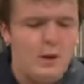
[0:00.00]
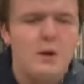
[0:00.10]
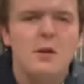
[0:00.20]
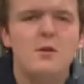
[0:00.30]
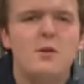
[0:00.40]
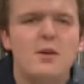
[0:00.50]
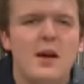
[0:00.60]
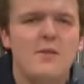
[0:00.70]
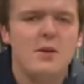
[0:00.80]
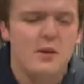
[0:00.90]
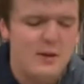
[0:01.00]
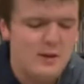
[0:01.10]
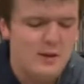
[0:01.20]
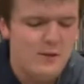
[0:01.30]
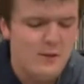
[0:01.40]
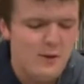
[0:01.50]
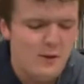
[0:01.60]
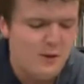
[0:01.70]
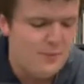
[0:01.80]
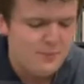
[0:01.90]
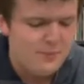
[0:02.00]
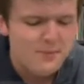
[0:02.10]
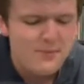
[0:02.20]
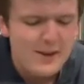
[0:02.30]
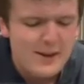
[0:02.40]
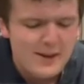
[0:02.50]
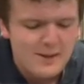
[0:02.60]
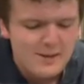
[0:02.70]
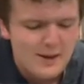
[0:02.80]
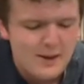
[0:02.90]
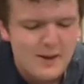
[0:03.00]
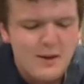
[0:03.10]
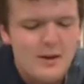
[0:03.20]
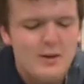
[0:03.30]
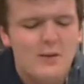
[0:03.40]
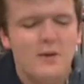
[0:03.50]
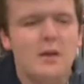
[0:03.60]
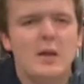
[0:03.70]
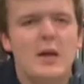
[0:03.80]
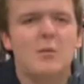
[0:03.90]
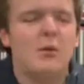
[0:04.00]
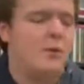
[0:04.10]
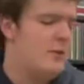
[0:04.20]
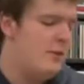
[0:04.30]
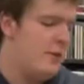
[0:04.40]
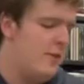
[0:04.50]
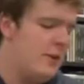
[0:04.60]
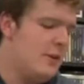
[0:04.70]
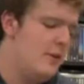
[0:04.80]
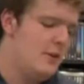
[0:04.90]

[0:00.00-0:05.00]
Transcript: It's cool to have, you know, like the different little things, like different labels, different